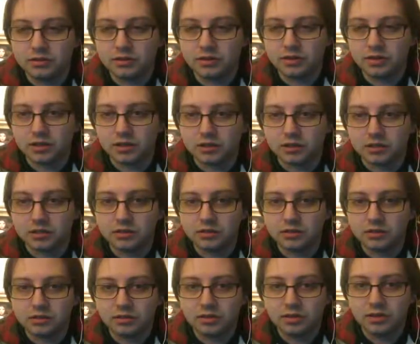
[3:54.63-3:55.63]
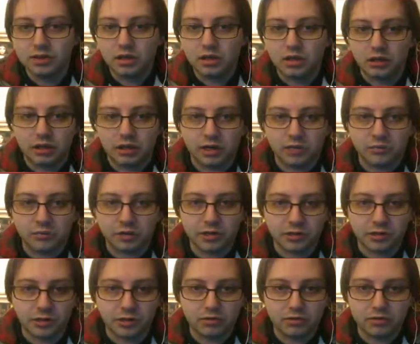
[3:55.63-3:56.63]
Yeah. All right, I'm ready to
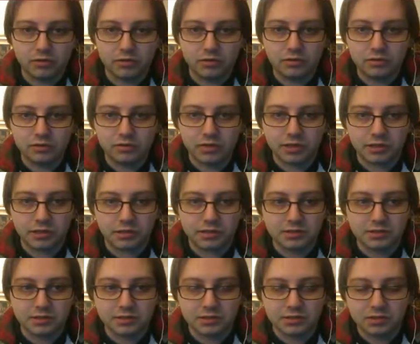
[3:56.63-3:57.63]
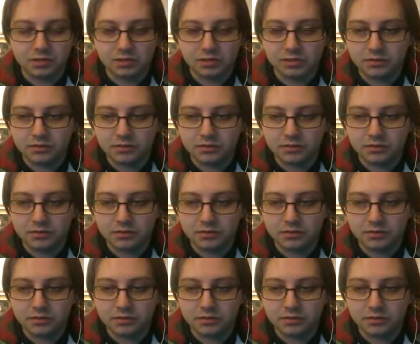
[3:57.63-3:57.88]
go. You ready to get this thing started?